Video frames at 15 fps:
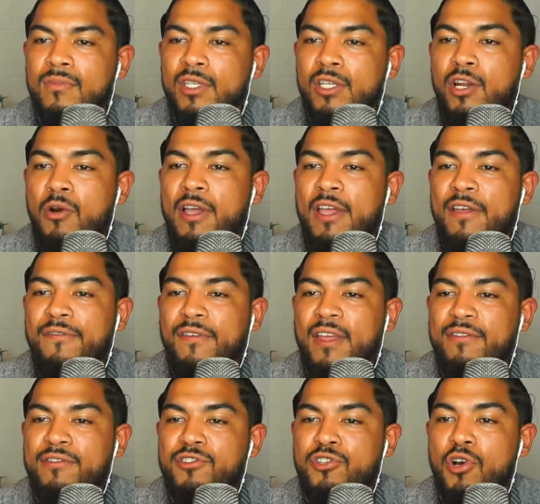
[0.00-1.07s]

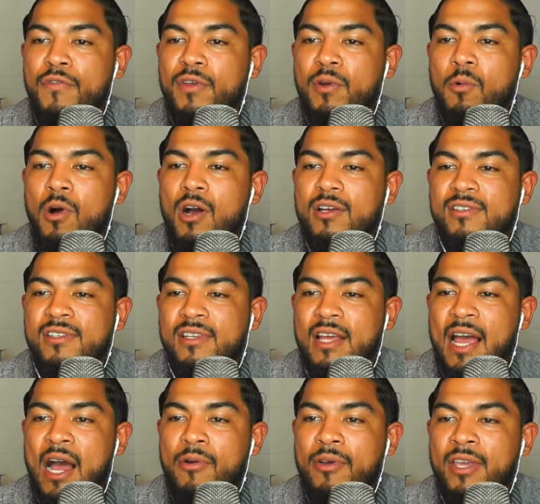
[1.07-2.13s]
if Chauvin walks
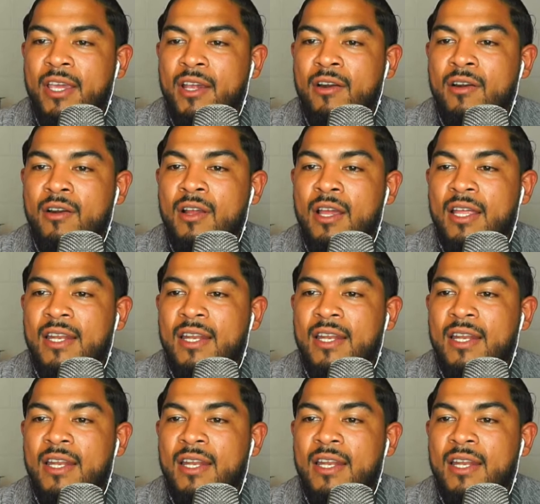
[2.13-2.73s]
out here